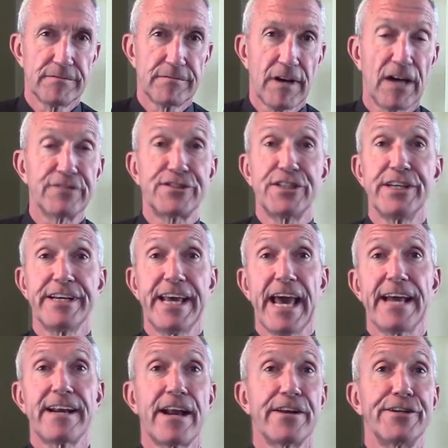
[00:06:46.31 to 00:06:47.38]
I'll see you
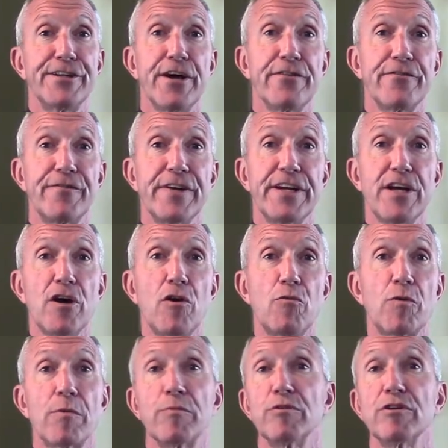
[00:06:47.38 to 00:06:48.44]
again on another video
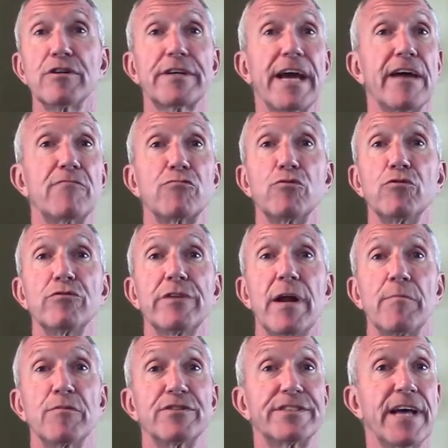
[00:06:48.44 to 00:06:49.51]
where we'll look at rule
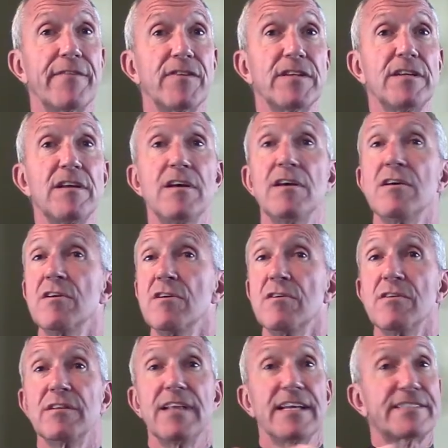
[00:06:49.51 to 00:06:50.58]
number 7,
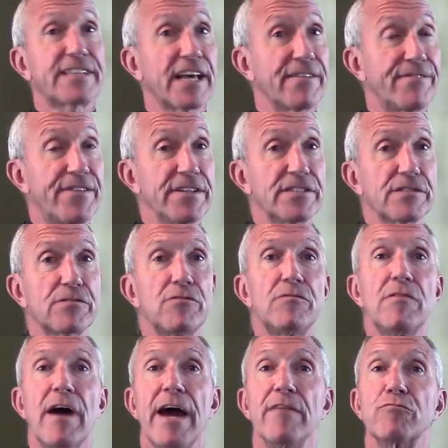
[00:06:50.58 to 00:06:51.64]
let's get
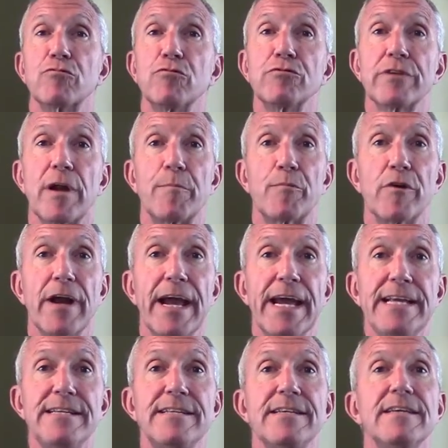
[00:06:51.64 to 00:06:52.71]
physical, and rule number
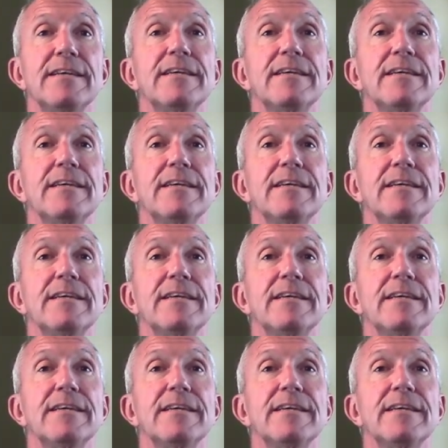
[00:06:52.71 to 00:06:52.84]
8,